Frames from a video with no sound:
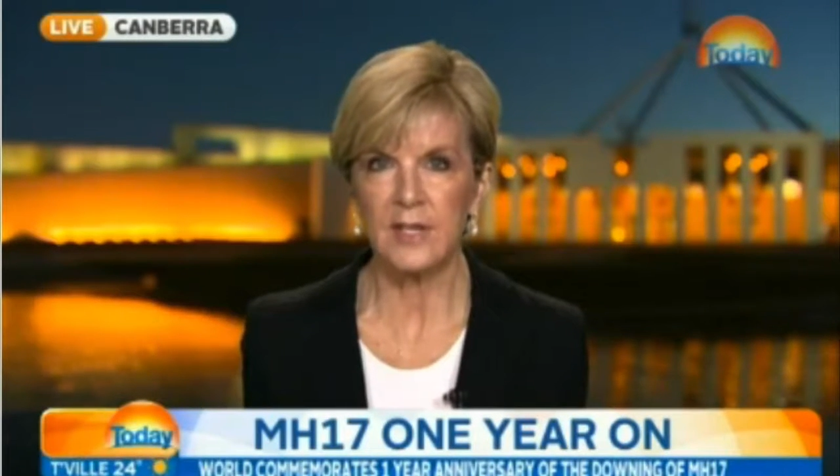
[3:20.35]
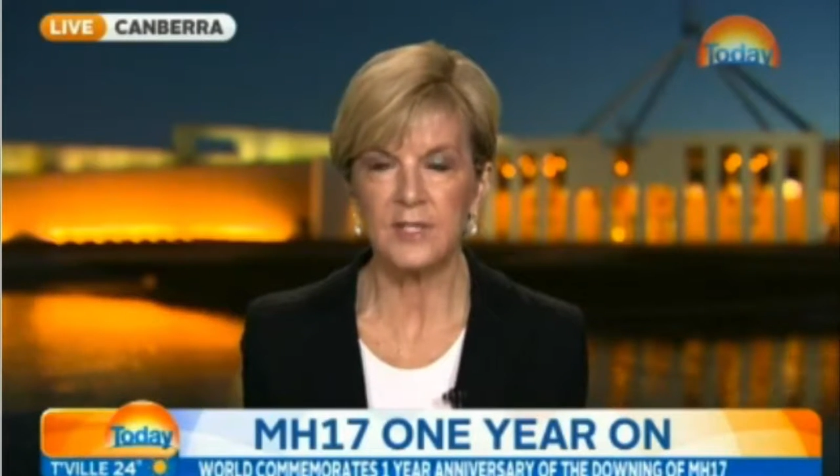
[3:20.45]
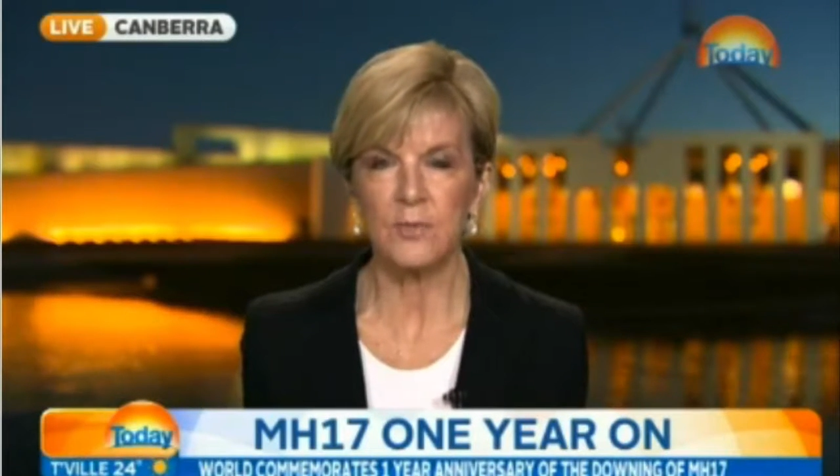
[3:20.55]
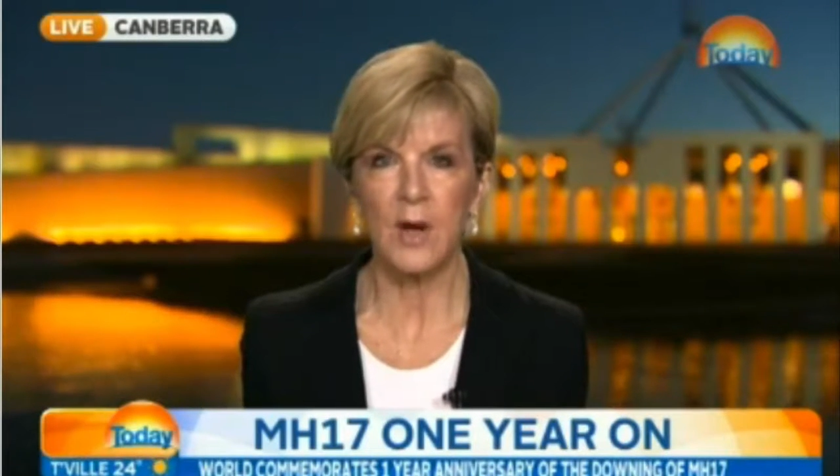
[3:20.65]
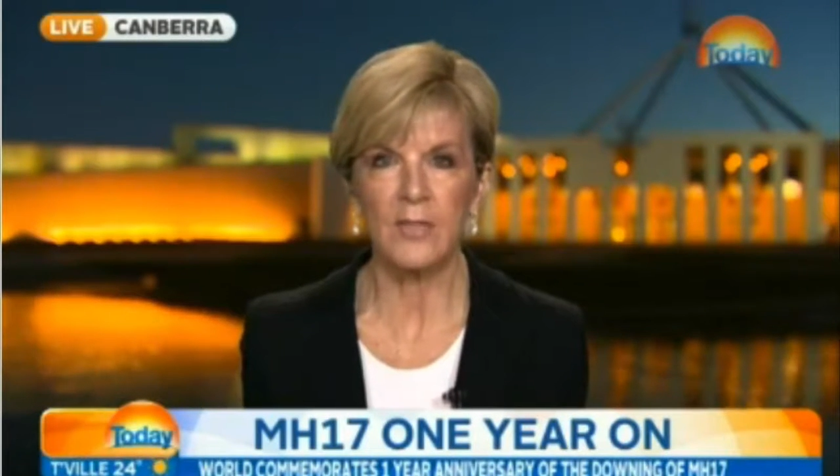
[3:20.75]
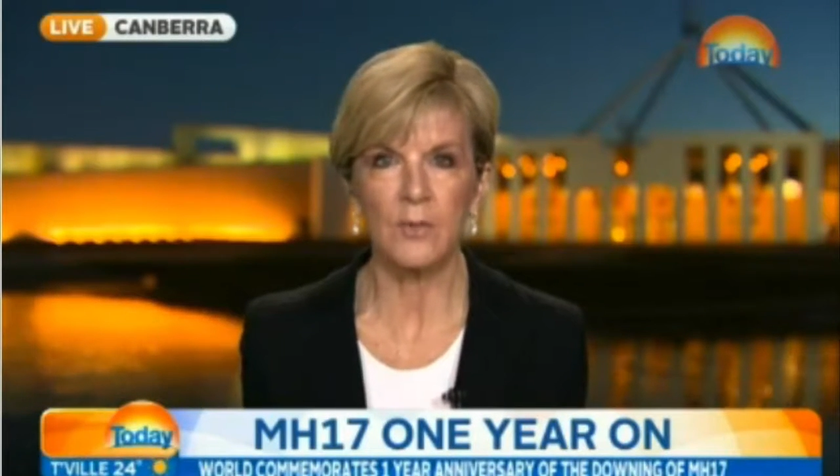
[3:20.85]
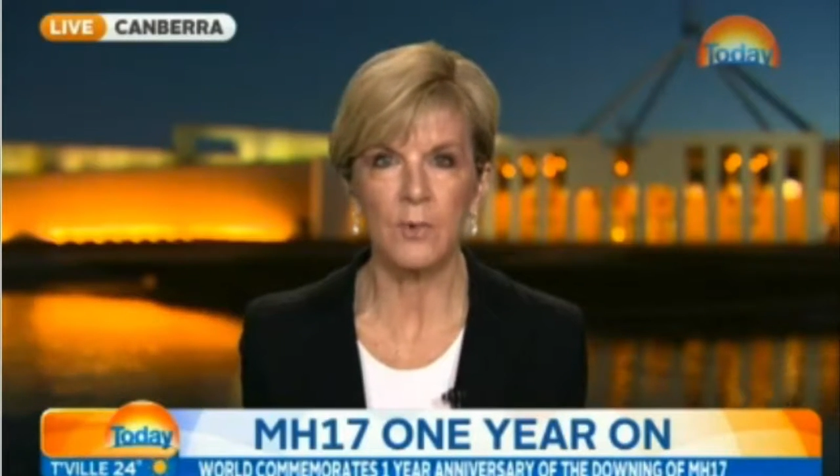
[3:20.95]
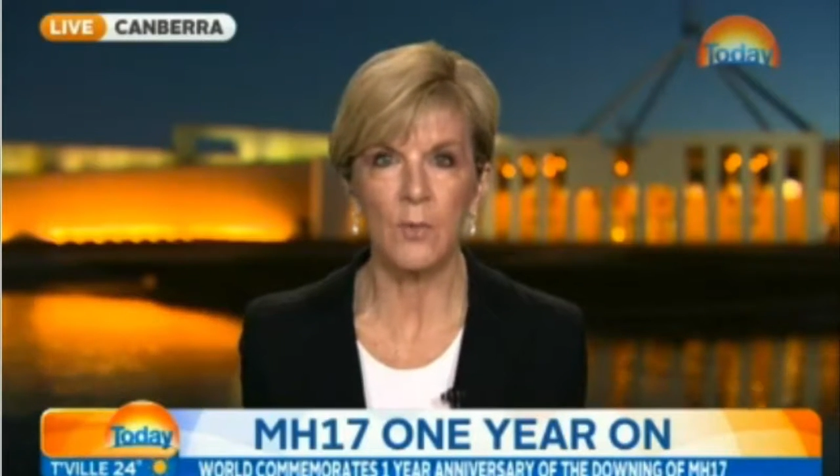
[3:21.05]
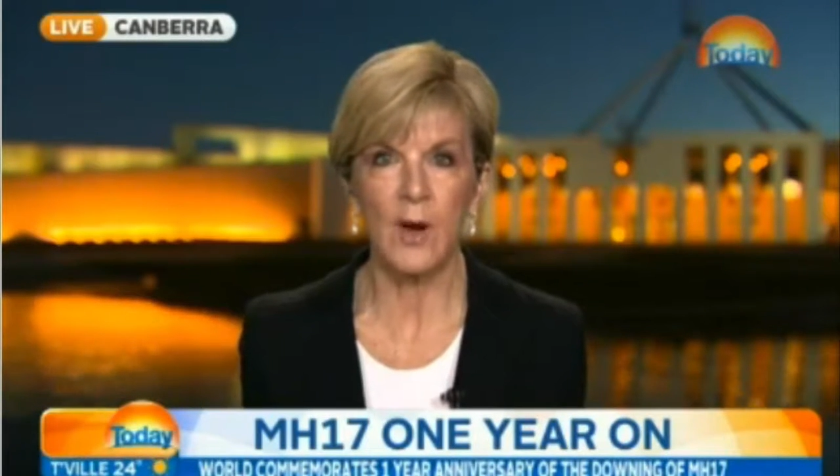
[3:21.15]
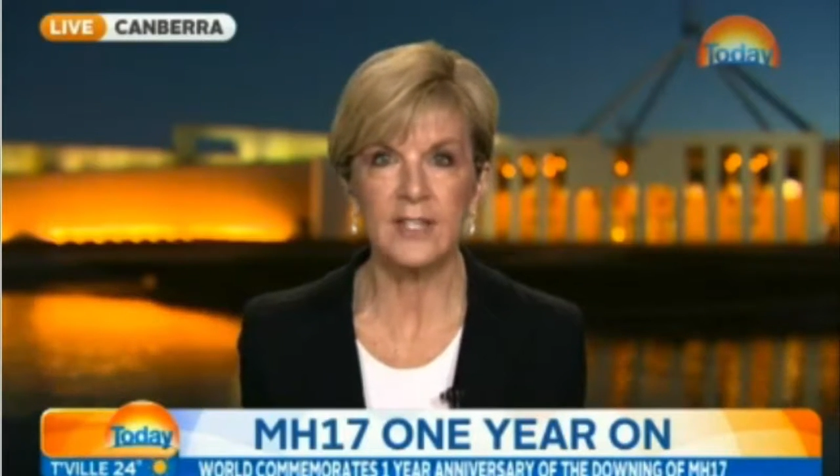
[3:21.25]
is the one that
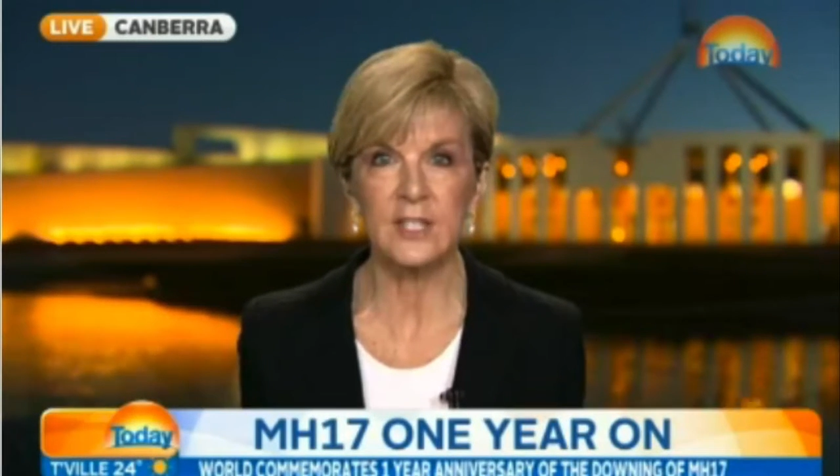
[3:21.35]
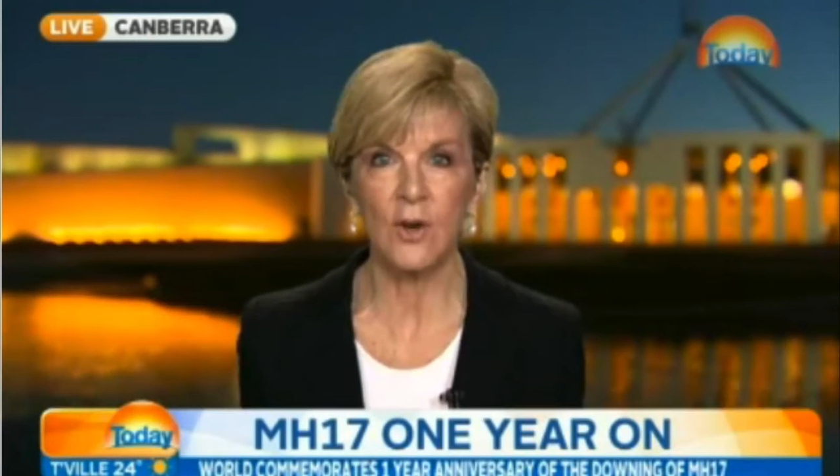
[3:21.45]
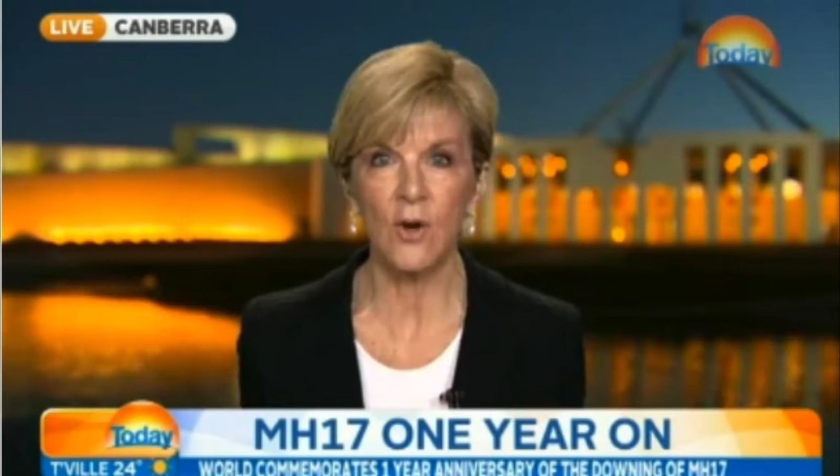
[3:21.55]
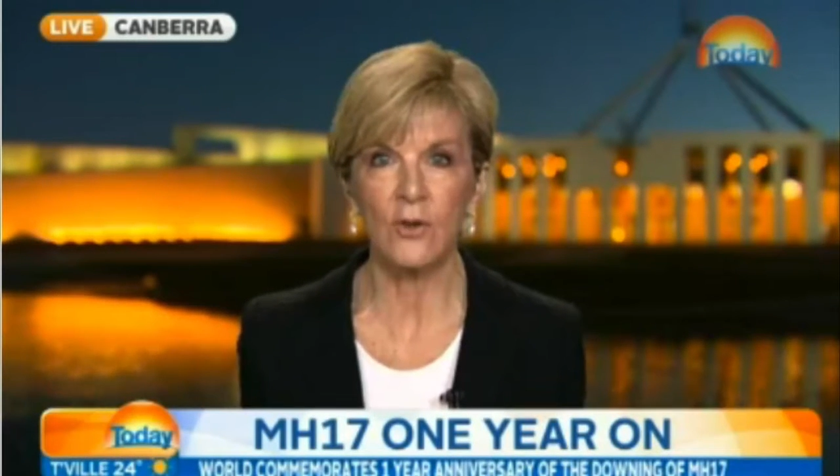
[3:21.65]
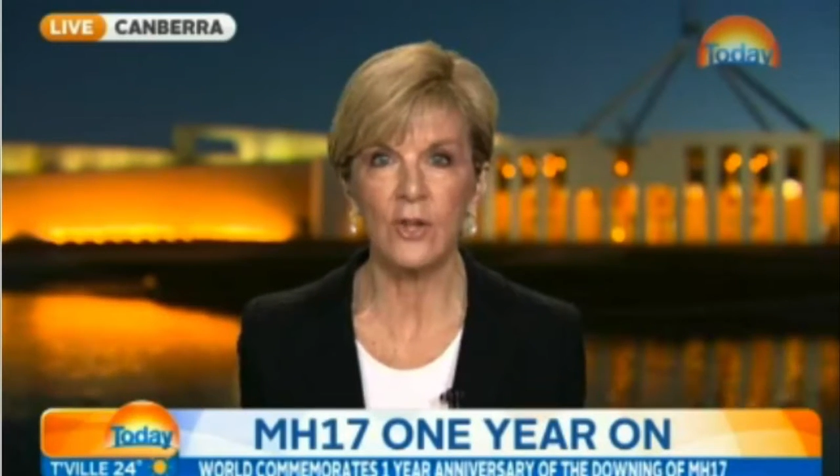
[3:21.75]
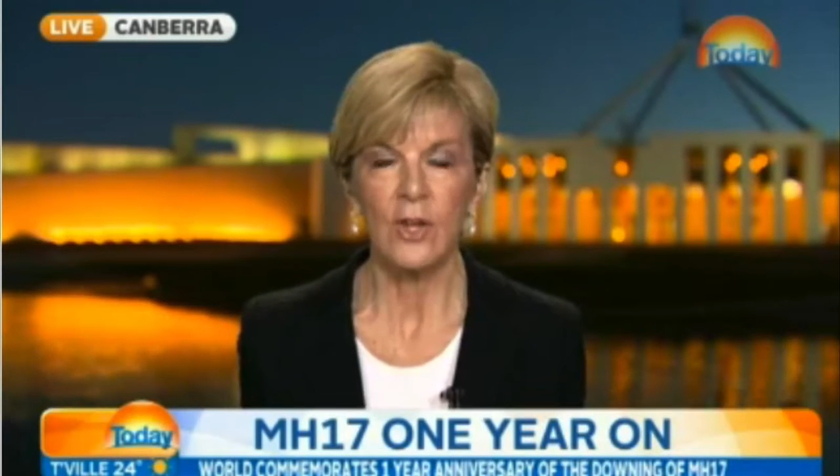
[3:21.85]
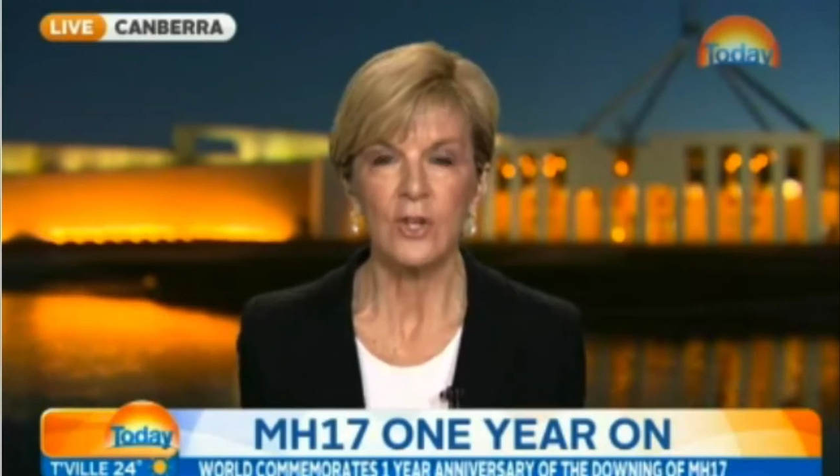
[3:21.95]
we're waiting on